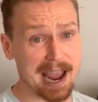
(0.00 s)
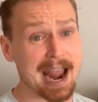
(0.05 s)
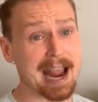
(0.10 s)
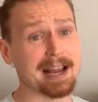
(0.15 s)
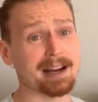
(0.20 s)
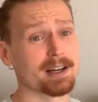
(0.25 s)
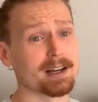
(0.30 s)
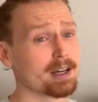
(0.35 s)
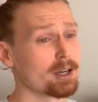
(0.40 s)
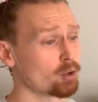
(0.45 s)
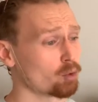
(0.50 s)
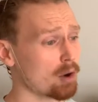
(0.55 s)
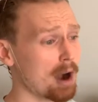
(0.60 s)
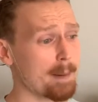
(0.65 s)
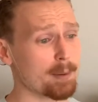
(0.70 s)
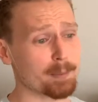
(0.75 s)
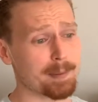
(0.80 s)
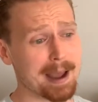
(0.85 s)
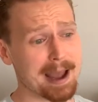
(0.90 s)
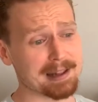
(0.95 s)
And
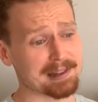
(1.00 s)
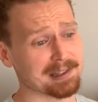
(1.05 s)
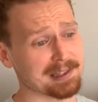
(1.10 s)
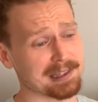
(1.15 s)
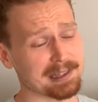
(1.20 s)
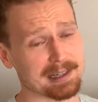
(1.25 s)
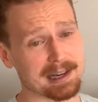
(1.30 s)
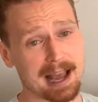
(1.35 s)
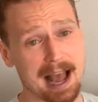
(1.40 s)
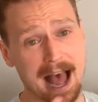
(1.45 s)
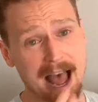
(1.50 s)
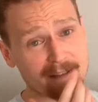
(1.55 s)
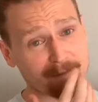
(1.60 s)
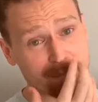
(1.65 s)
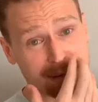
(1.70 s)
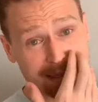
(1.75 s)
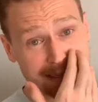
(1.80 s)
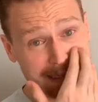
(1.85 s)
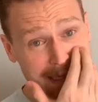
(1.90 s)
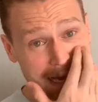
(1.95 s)
Robert Pattinson, I've
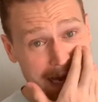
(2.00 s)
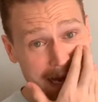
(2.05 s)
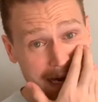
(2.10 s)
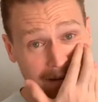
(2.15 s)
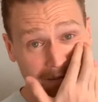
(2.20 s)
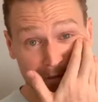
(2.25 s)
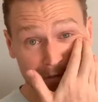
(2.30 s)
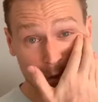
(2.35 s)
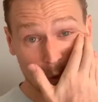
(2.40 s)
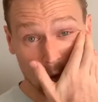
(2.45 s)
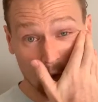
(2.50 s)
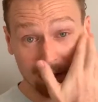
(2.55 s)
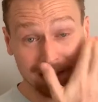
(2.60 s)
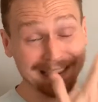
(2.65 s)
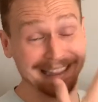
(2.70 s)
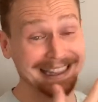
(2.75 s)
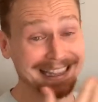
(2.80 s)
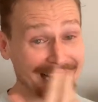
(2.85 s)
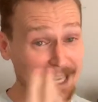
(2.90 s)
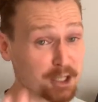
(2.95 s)
been saying for
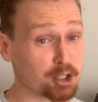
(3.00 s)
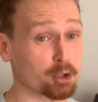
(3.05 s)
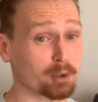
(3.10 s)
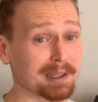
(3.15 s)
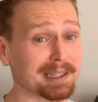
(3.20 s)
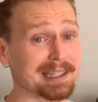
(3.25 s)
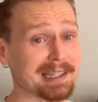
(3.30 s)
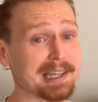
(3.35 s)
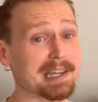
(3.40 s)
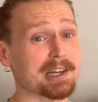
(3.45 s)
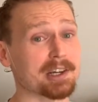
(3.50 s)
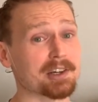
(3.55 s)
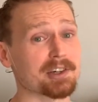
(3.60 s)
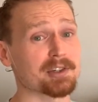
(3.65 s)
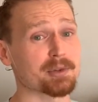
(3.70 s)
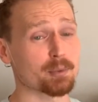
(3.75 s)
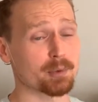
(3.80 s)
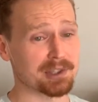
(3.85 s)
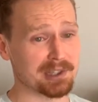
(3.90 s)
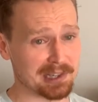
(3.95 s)
literally
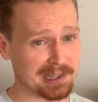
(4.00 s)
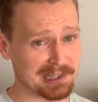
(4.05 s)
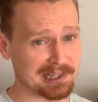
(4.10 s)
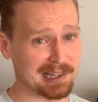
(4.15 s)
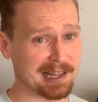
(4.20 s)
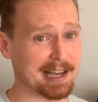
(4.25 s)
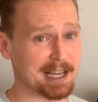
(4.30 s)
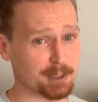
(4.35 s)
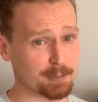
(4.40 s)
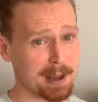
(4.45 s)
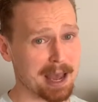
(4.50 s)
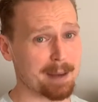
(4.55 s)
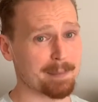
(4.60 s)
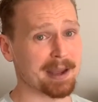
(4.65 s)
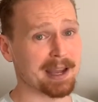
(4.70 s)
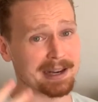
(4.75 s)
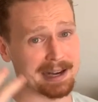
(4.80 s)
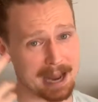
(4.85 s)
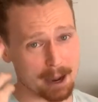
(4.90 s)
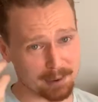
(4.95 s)
years, was going to slay as
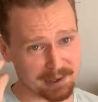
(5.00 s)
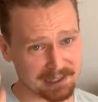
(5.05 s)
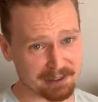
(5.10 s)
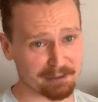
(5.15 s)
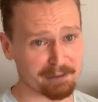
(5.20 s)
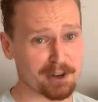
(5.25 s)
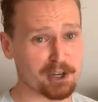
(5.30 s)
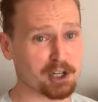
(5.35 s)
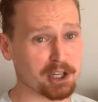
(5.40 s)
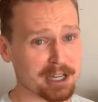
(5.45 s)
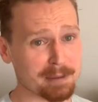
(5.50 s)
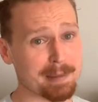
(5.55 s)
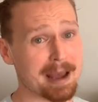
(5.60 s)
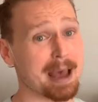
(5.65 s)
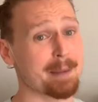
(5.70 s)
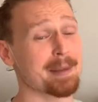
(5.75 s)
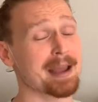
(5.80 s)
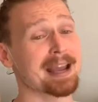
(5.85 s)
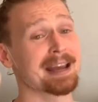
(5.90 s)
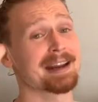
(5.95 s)
Batman. Now he's officially
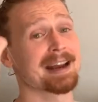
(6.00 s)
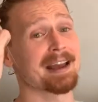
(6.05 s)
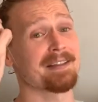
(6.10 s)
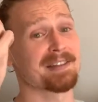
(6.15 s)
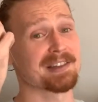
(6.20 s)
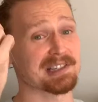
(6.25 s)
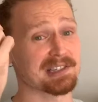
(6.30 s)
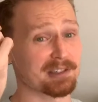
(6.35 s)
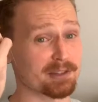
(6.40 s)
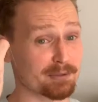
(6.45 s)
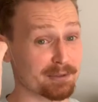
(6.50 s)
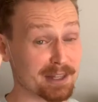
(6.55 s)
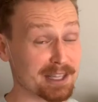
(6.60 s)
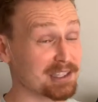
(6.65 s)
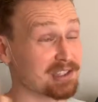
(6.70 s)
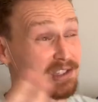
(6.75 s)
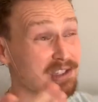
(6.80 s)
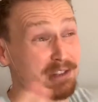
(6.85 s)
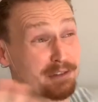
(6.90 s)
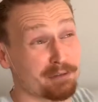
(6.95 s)
Batman, and this
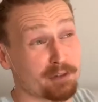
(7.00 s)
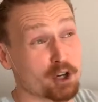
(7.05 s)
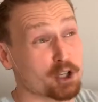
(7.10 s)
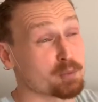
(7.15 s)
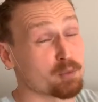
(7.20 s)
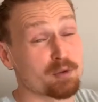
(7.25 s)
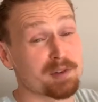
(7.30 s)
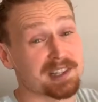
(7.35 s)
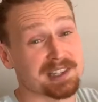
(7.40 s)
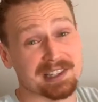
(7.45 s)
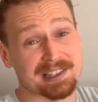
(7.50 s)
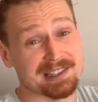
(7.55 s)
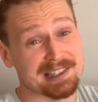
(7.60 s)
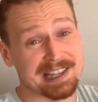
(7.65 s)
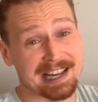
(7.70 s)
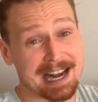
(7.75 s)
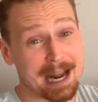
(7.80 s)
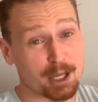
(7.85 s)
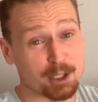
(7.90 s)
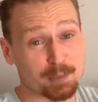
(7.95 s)
is the first movie since
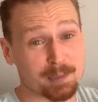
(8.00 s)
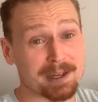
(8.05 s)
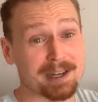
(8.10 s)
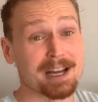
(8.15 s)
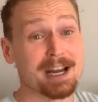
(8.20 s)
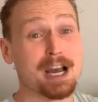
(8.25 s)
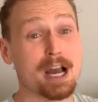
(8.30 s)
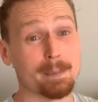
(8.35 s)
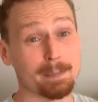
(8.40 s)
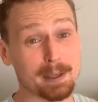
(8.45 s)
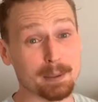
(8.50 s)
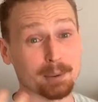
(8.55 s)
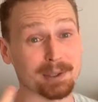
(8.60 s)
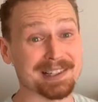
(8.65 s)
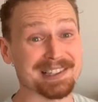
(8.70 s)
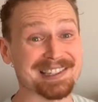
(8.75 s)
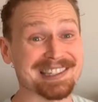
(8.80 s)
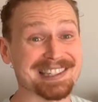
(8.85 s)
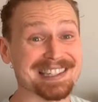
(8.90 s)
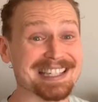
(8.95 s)
the announcement. People
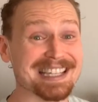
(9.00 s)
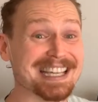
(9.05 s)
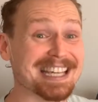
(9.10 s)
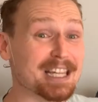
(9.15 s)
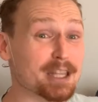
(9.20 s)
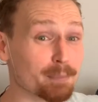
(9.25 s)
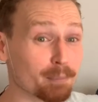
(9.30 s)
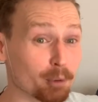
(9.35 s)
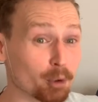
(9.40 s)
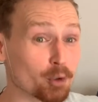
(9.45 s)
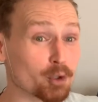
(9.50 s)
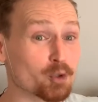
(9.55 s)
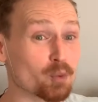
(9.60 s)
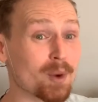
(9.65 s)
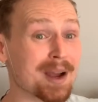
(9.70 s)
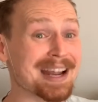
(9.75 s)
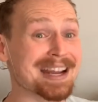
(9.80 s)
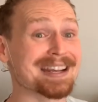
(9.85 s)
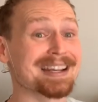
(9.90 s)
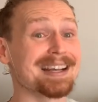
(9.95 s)
can see the Bruce
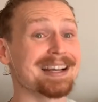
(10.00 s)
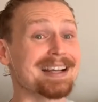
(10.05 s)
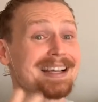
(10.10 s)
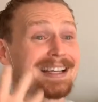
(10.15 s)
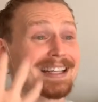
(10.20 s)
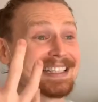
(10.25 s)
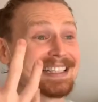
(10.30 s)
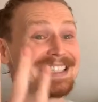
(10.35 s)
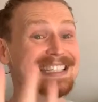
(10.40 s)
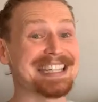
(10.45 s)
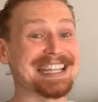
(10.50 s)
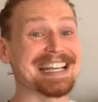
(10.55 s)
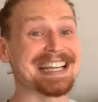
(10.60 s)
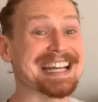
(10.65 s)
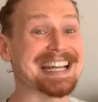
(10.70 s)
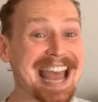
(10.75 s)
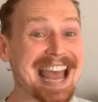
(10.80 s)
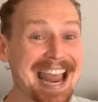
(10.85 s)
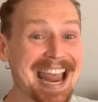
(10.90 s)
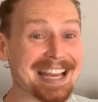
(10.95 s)
Wayne
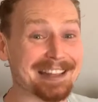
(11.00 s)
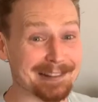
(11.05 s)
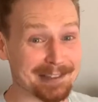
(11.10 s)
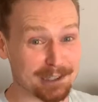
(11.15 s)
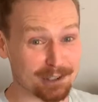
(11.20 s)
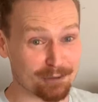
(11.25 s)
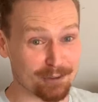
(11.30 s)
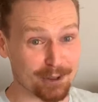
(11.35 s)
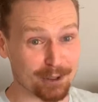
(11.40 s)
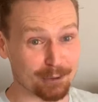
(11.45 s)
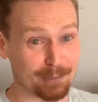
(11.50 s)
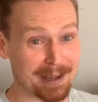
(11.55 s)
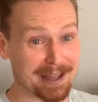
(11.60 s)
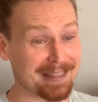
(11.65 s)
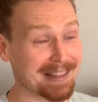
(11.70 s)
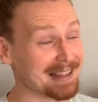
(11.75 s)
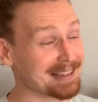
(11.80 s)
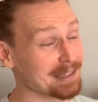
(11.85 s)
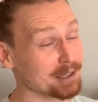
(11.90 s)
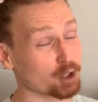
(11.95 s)
DNA in this film, and
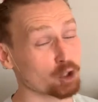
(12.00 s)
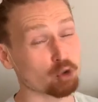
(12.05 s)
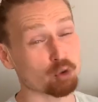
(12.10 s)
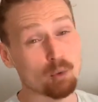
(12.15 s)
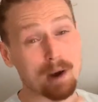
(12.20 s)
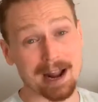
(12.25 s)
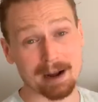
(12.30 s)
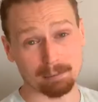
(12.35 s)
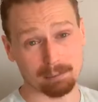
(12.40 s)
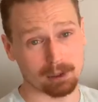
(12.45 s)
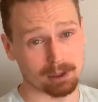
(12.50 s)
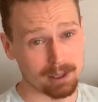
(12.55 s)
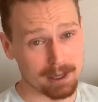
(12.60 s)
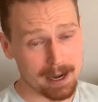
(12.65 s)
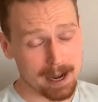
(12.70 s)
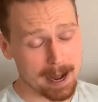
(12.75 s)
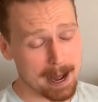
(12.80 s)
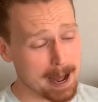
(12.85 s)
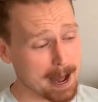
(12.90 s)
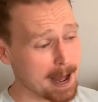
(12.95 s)
that's incredible.
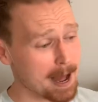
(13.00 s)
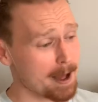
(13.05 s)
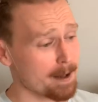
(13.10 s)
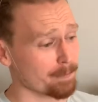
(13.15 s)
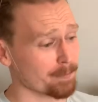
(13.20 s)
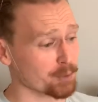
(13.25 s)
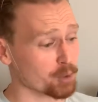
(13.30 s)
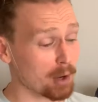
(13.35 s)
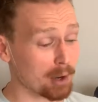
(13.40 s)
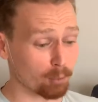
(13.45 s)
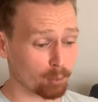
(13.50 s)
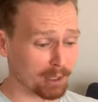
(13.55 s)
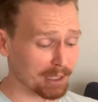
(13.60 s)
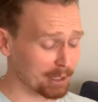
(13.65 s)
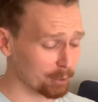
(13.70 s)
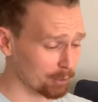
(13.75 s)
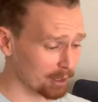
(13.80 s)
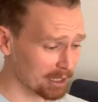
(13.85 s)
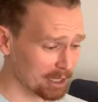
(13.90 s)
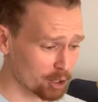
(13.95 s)
So I
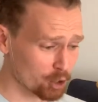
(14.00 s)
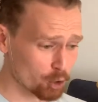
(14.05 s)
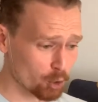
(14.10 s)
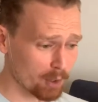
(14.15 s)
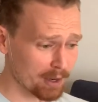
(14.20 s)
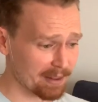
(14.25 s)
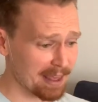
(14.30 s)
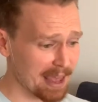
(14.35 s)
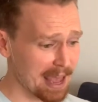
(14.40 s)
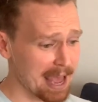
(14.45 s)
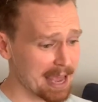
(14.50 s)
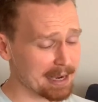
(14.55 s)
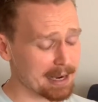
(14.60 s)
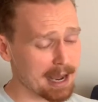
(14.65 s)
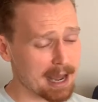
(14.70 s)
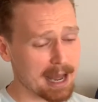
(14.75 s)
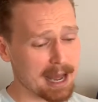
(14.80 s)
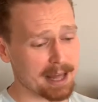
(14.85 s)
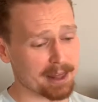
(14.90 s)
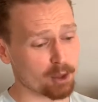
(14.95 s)
really, really enjoyed that.
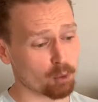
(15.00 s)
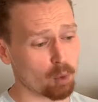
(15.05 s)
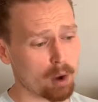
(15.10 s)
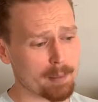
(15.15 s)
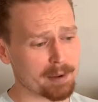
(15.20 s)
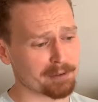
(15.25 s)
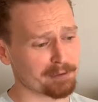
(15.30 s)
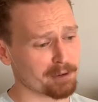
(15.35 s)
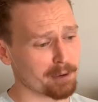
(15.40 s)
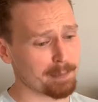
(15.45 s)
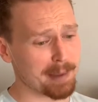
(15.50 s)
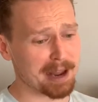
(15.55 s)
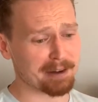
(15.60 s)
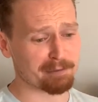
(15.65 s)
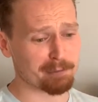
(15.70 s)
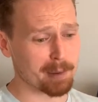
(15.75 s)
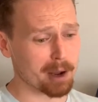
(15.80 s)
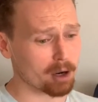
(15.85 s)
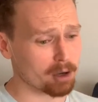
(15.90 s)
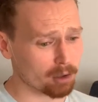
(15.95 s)
The woman from Man
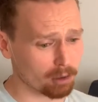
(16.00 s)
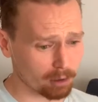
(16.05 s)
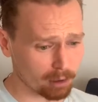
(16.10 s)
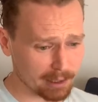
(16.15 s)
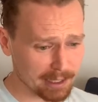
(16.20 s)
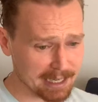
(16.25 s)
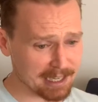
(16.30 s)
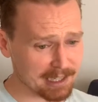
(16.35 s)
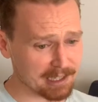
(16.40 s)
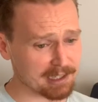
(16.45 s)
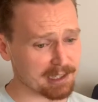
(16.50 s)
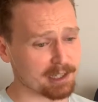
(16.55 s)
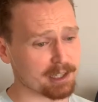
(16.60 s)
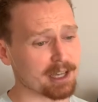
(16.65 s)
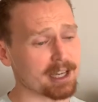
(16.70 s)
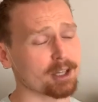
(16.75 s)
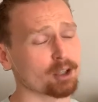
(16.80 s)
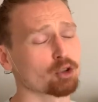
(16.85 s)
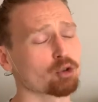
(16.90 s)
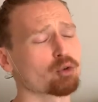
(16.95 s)
from U.N.C.L.E. is
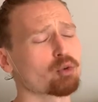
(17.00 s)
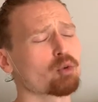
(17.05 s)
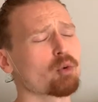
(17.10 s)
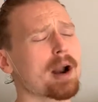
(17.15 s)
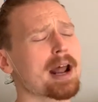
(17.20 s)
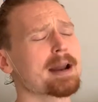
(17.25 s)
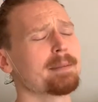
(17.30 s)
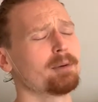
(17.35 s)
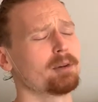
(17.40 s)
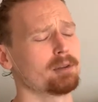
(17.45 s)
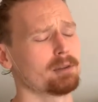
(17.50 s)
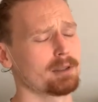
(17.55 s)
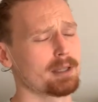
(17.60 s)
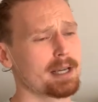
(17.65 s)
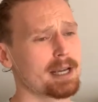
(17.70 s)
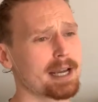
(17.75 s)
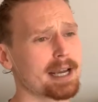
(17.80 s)
incredible.